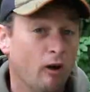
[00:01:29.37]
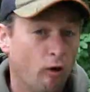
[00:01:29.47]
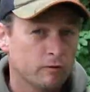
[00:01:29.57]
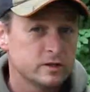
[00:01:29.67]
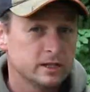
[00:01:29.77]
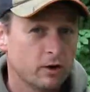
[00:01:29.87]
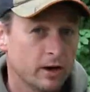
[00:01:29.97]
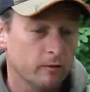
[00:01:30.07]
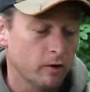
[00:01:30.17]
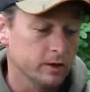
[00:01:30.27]
obviously got
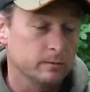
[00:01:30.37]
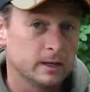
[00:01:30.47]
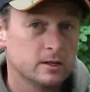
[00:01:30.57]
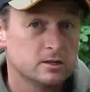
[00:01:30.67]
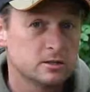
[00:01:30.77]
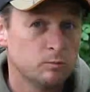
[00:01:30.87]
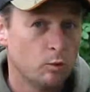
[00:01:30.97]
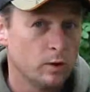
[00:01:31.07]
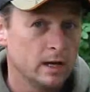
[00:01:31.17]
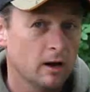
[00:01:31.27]
it right because this
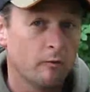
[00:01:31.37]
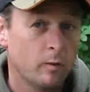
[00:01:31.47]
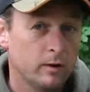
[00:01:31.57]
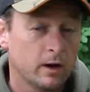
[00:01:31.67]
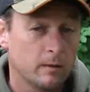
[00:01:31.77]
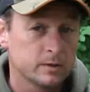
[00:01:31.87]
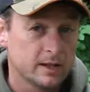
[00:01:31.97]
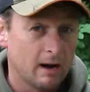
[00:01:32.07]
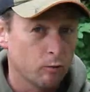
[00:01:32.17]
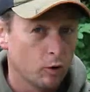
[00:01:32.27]
morning I've woke up to
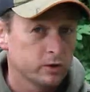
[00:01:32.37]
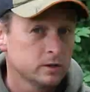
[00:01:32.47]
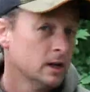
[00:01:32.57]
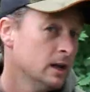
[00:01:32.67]
that rod